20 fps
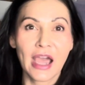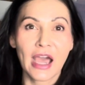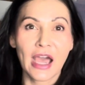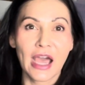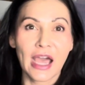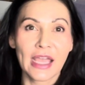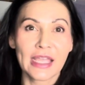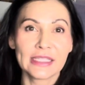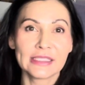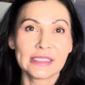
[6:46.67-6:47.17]

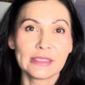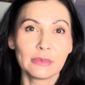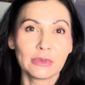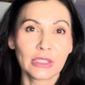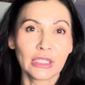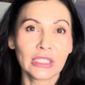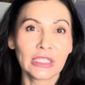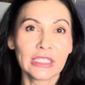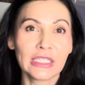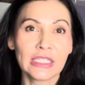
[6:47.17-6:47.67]
I
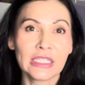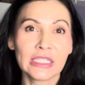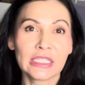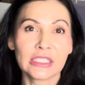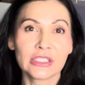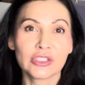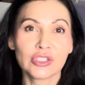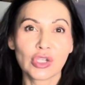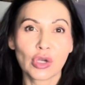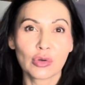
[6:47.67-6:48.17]
typically
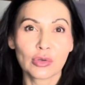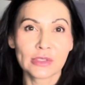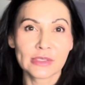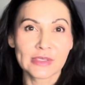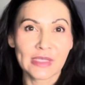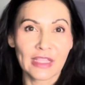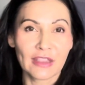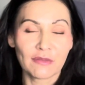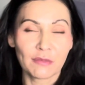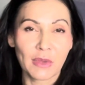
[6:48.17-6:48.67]
don't
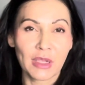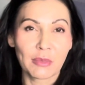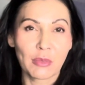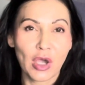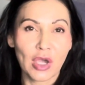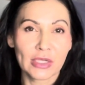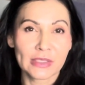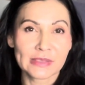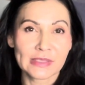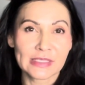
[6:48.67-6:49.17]
save my
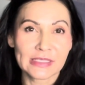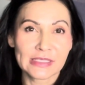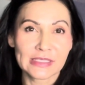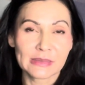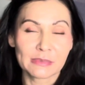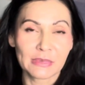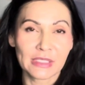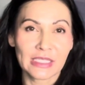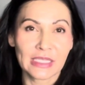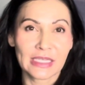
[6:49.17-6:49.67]
boxes
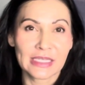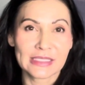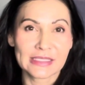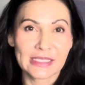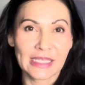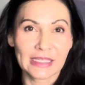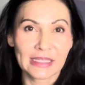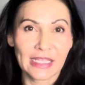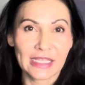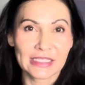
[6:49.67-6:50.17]
because
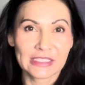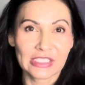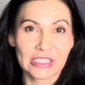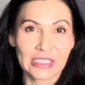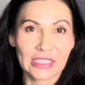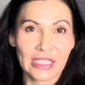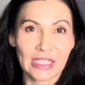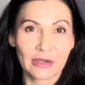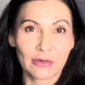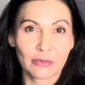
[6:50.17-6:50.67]
I like to
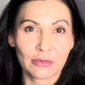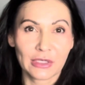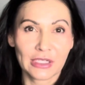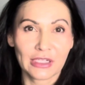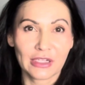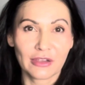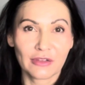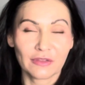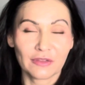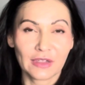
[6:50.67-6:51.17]
get rid
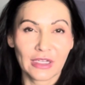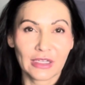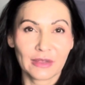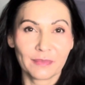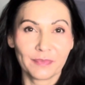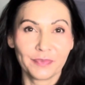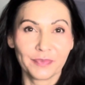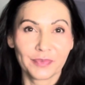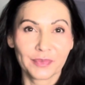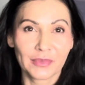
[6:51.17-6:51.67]
of
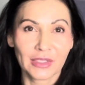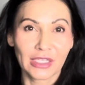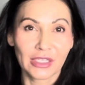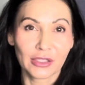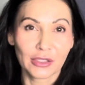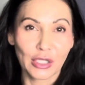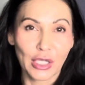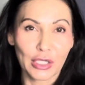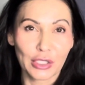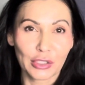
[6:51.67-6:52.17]

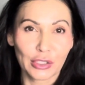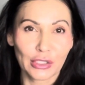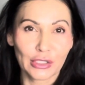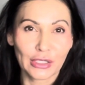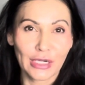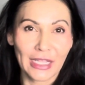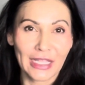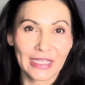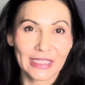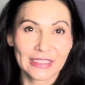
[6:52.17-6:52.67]
clutter
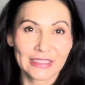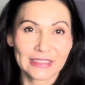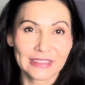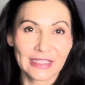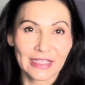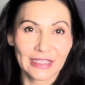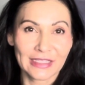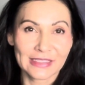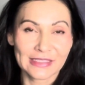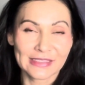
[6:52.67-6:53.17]
and
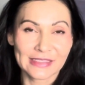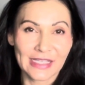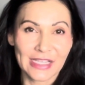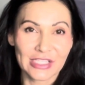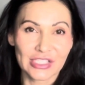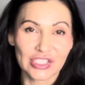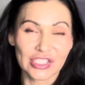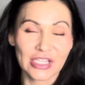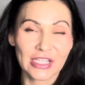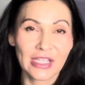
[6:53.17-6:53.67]

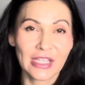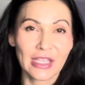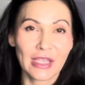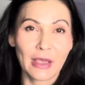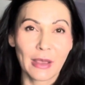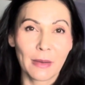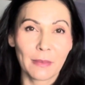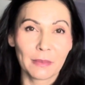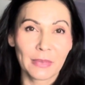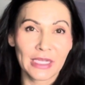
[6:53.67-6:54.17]
such,
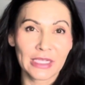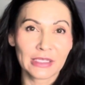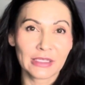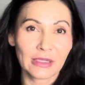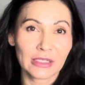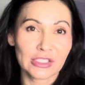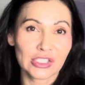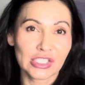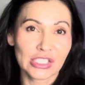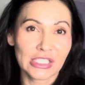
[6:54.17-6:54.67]
but
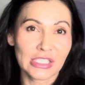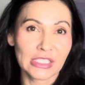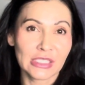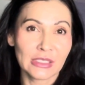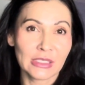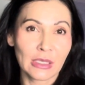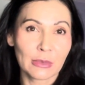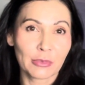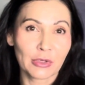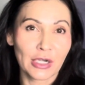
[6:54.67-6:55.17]

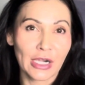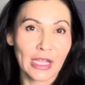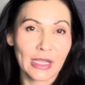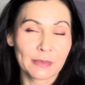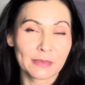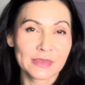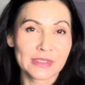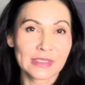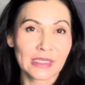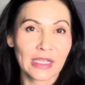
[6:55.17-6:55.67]
she
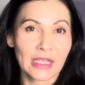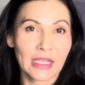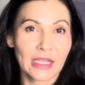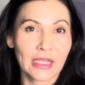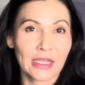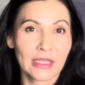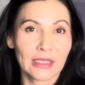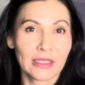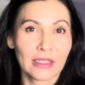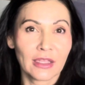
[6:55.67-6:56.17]
perhaps
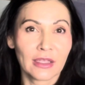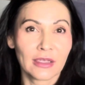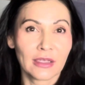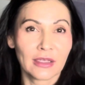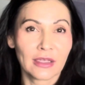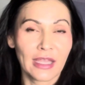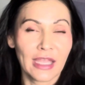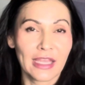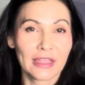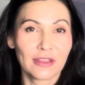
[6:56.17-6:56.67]

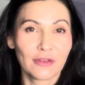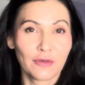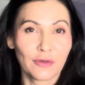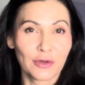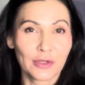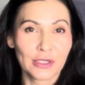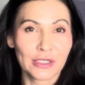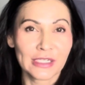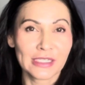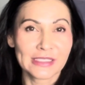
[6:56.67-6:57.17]
had the
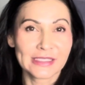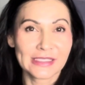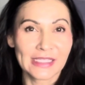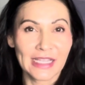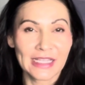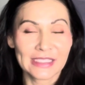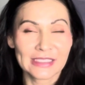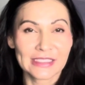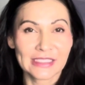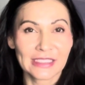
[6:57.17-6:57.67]

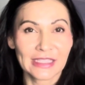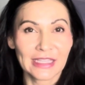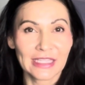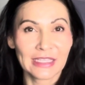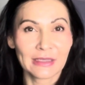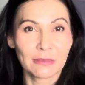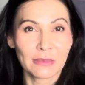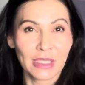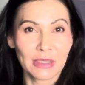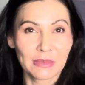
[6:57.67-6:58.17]
foresight to think
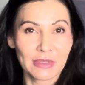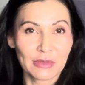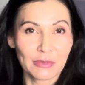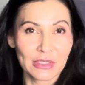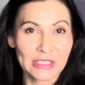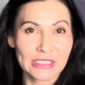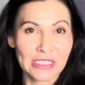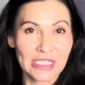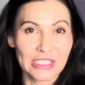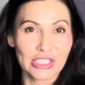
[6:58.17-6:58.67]
maybe one
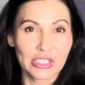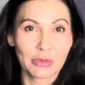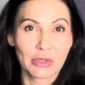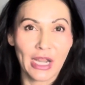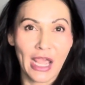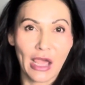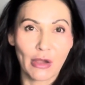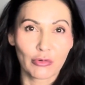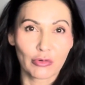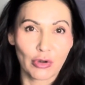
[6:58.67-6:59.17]
day she would
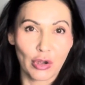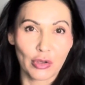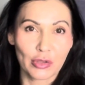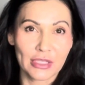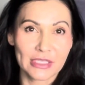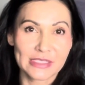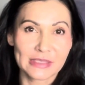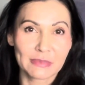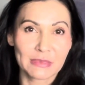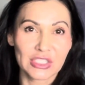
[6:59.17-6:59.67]
outgrow
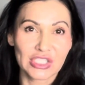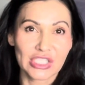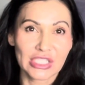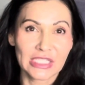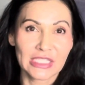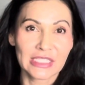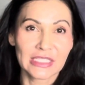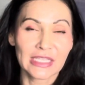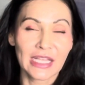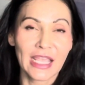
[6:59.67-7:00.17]
this
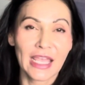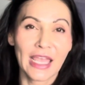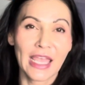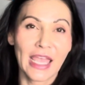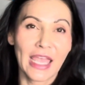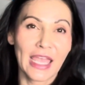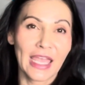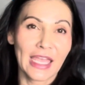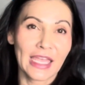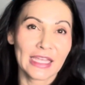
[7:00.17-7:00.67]
machine,
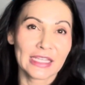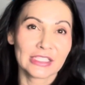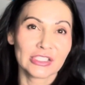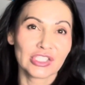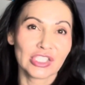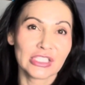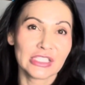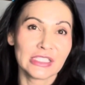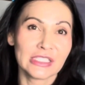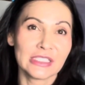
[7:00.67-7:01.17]
and
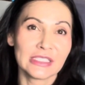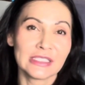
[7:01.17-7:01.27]
she